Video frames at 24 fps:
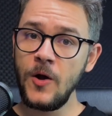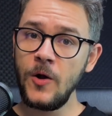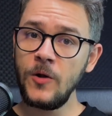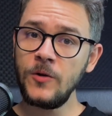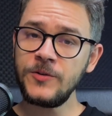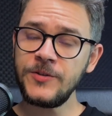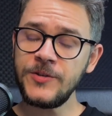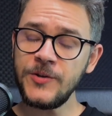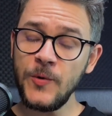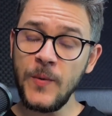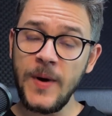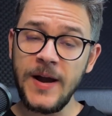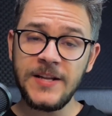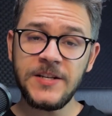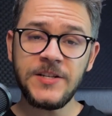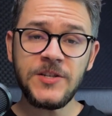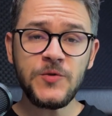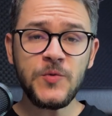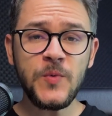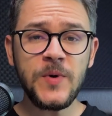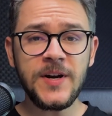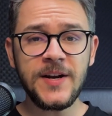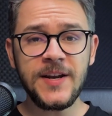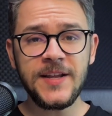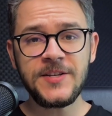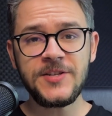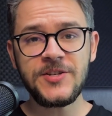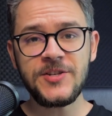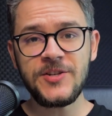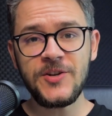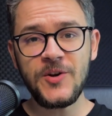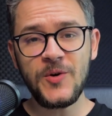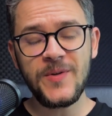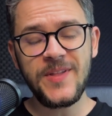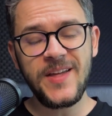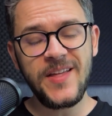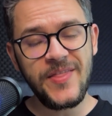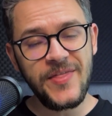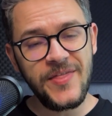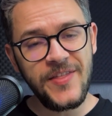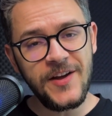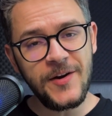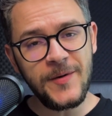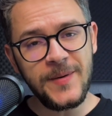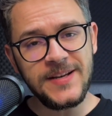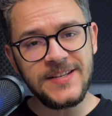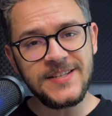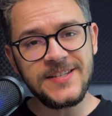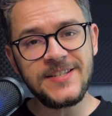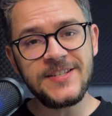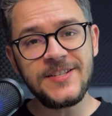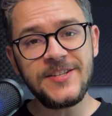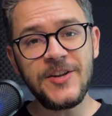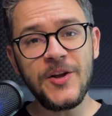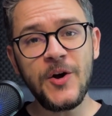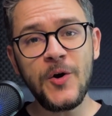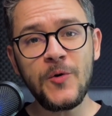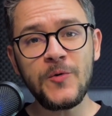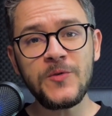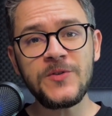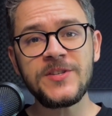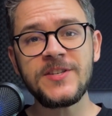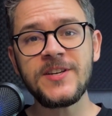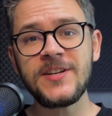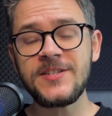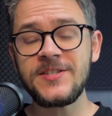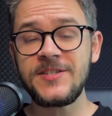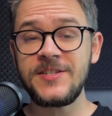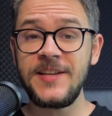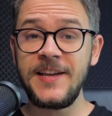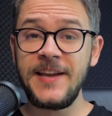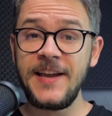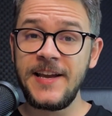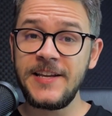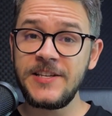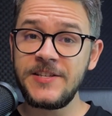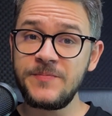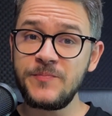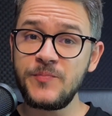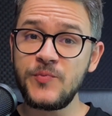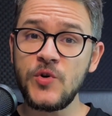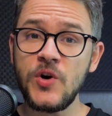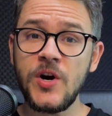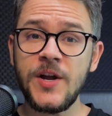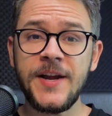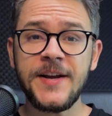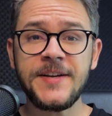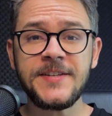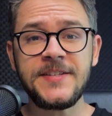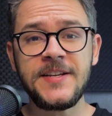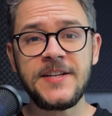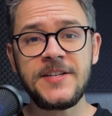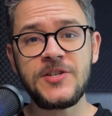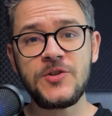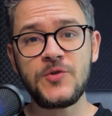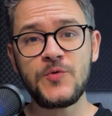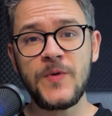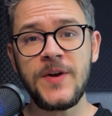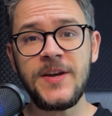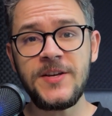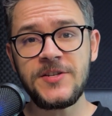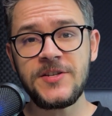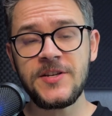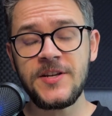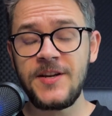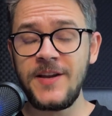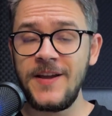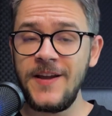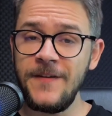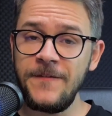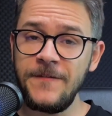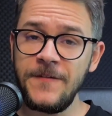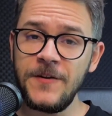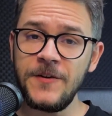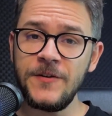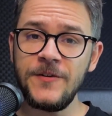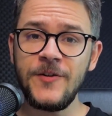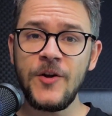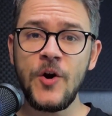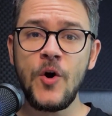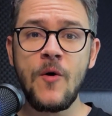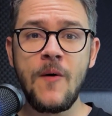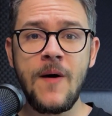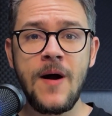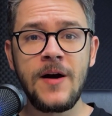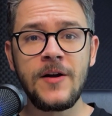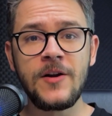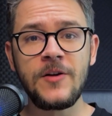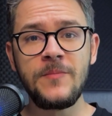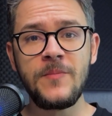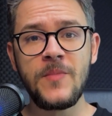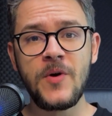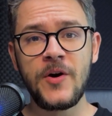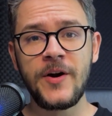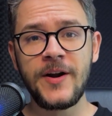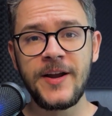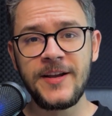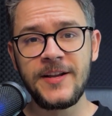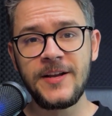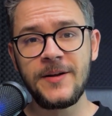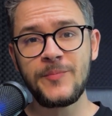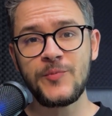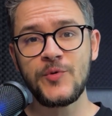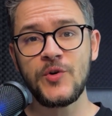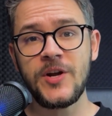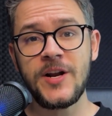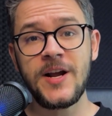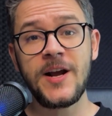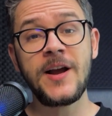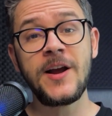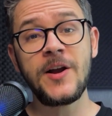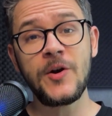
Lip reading: Also, I just want to let you know that there is no such thing as product saturation if you know how to market a product